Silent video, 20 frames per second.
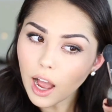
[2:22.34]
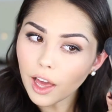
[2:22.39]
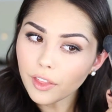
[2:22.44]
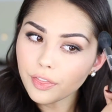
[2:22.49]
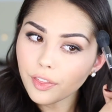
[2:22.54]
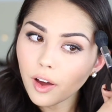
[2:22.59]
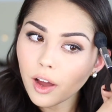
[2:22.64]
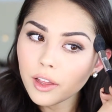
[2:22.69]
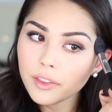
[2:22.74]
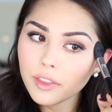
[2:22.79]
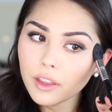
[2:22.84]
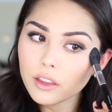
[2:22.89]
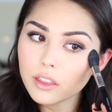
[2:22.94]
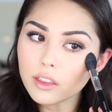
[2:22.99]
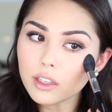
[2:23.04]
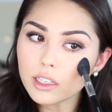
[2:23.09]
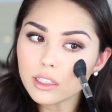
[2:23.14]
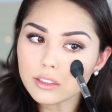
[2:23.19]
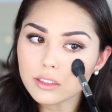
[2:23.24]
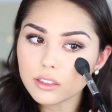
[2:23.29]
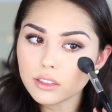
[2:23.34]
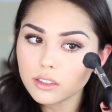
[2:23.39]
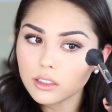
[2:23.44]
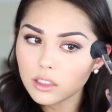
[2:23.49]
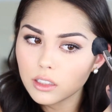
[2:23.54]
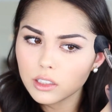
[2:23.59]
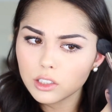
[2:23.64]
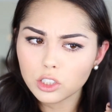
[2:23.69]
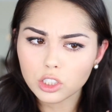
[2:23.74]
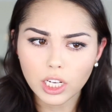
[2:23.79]
I thought that
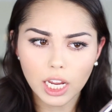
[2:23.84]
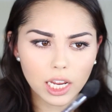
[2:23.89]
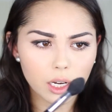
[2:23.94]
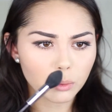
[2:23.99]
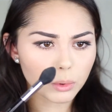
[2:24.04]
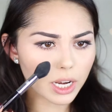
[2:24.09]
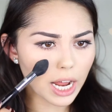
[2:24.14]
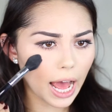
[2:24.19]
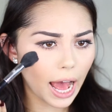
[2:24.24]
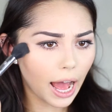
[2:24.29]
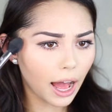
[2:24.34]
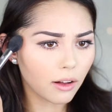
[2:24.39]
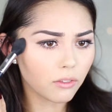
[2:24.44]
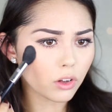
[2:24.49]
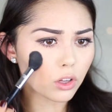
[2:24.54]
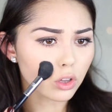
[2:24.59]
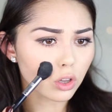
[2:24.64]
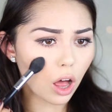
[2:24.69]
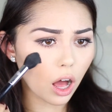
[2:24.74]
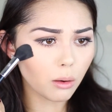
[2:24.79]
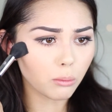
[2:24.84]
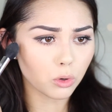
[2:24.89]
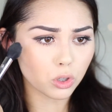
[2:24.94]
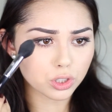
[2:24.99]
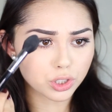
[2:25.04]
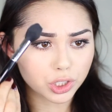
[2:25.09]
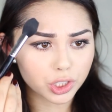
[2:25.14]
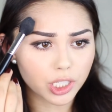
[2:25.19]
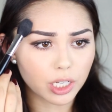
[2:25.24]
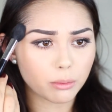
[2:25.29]
this shade would have a lot more
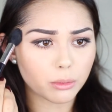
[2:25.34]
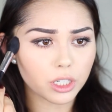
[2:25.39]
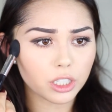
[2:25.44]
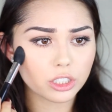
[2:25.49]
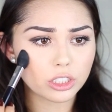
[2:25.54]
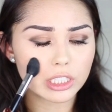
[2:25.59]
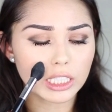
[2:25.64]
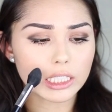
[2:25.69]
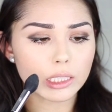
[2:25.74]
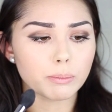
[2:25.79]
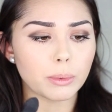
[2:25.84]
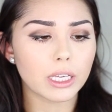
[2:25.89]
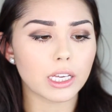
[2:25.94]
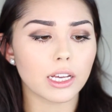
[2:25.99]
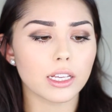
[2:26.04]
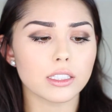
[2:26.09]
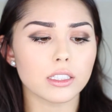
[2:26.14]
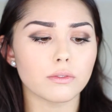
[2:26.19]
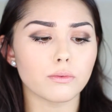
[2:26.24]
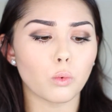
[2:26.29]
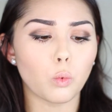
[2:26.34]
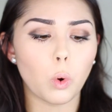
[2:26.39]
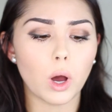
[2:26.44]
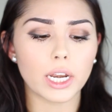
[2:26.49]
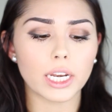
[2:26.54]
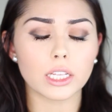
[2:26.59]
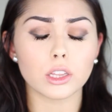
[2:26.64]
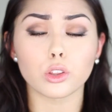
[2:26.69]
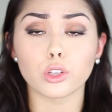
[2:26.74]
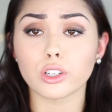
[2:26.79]
shimmer just because of what
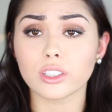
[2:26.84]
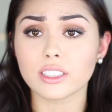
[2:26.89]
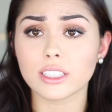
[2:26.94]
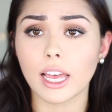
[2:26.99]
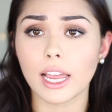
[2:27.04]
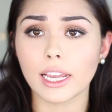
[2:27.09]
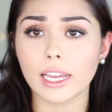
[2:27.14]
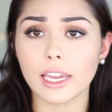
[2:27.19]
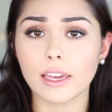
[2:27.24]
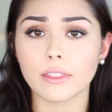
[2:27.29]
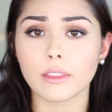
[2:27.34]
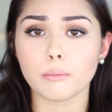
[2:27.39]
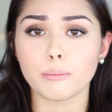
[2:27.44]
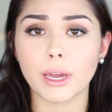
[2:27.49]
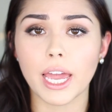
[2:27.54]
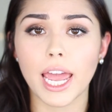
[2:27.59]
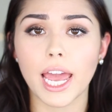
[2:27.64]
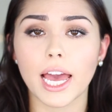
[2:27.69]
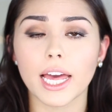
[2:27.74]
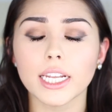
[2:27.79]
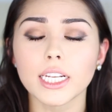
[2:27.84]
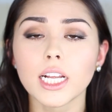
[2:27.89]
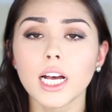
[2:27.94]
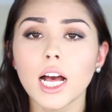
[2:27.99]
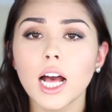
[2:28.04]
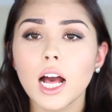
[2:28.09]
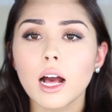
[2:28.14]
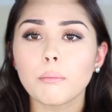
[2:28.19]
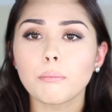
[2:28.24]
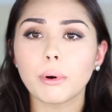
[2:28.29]
it looks like in the pan,
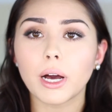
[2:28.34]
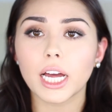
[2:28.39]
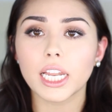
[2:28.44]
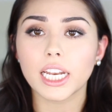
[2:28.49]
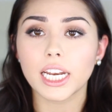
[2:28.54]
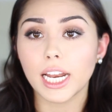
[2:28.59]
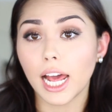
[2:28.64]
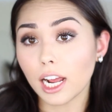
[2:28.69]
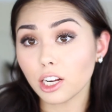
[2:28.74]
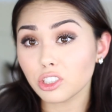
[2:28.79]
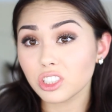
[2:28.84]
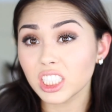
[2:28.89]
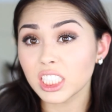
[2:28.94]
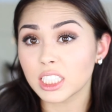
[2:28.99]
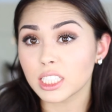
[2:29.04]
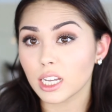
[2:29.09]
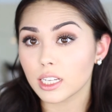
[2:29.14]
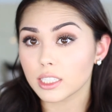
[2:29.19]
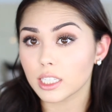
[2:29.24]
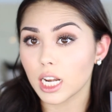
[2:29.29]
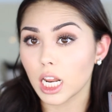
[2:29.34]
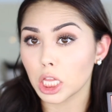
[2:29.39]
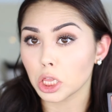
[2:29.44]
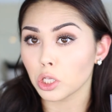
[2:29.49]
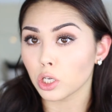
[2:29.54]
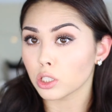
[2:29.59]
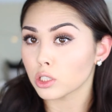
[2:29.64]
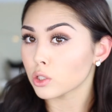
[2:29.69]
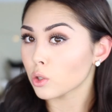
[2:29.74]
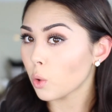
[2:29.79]
but it actually doesn't. It
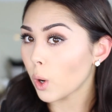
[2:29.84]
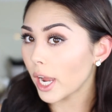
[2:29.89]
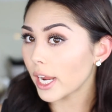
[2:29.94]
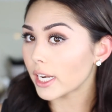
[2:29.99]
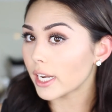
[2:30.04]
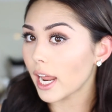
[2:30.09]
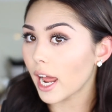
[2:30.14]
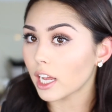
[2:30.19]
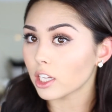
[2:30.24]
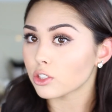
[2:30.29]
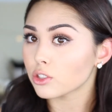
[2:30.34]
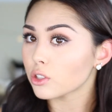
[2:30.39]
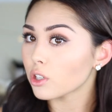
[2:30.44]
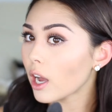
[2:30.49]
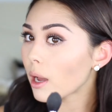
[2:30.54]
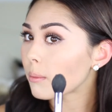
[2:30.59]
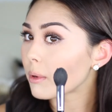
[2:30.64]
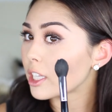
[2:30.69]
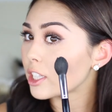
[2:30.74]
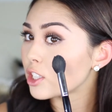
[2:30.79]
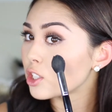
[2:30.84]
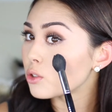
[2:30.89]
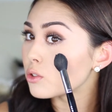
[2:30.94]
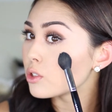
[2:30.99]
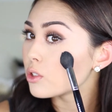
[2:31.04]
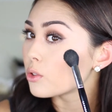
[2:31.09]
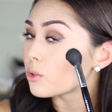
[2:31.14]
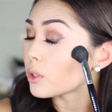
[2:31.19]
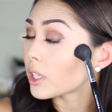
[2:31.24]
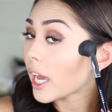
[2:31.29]
looks quite natural. I mean, you
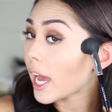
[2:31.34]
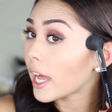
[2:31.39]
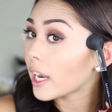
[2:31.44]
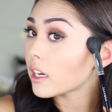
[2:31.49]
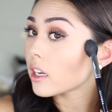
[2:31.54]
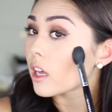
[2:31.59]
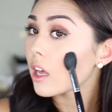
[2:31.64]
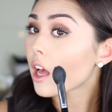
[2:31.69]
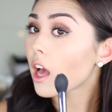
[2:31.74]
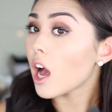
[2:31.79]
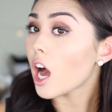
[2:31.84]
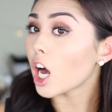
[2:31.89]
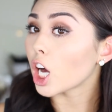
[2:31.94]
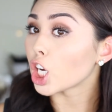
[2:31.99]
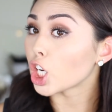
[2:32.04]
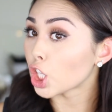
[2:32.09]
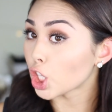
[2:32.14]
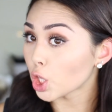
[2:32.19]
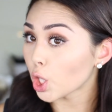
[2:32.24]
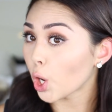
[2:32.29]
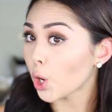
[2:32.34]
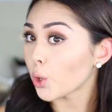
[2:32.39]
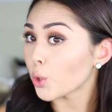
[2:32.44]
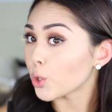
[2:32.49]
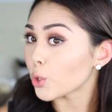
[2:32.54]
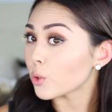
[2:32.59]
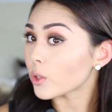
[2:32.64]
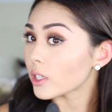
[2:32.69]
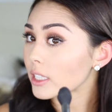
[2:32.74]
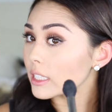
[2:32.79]
do get a glow.
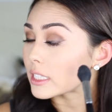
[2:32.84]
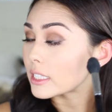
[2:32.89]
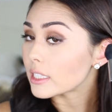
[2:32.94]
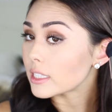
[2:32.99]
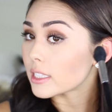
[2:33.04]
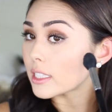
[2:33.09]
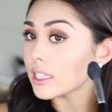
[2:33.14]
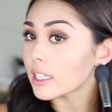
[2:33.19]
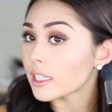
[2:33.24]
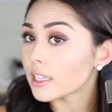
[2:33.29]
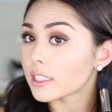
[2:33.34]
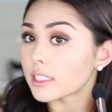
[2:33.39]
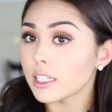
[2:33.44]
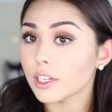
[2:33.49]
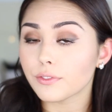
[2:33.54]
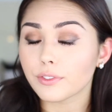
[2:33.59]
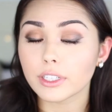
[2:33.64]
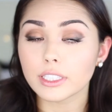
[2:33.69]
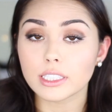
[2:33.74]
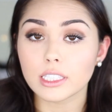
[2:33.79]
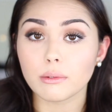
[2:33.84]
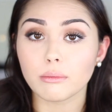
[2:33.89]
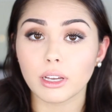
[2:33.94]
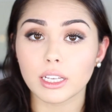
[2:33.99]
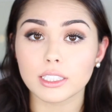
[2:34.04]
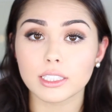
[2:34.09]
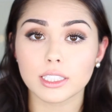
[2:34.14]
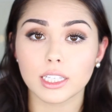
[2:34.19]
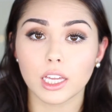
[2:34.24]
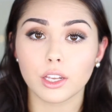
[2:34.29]
You can see the difference in my
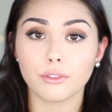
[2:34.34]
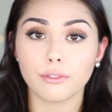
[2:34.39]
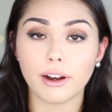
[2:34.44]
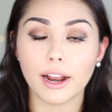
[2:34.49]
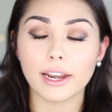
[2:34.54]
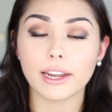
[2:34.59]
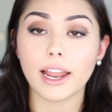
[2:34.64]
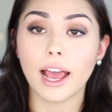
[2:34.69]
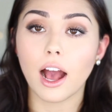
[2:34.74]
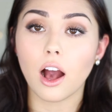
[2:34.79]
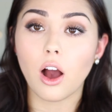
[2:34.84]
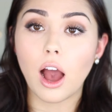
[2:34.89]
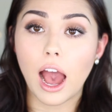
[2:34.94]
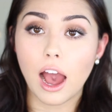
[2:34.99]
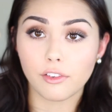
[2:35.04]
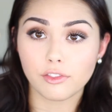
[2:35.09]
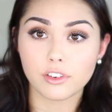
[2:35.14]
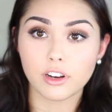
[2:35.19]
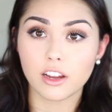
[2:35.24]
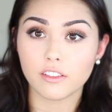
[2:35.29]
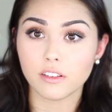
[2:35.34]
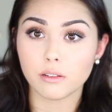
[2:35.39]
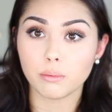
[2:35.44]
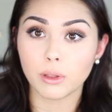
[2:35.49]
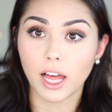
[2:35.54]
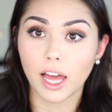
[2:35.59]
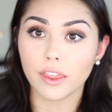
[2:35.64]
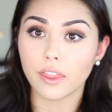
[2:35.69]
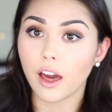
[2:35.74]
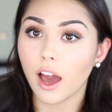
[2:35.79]
skin right now after I've
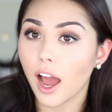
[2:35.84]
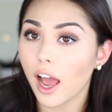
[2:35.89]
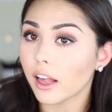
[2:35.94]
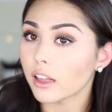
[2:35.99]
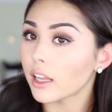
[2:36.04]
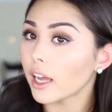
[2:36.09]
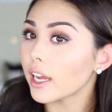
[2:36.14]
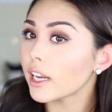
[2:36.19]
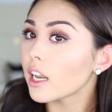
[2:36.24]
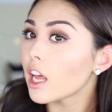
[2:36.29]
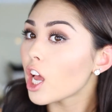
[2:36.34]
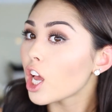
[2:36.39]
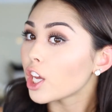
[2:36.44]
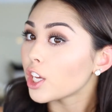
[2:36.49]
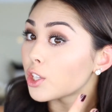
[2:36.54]
applied the highlight.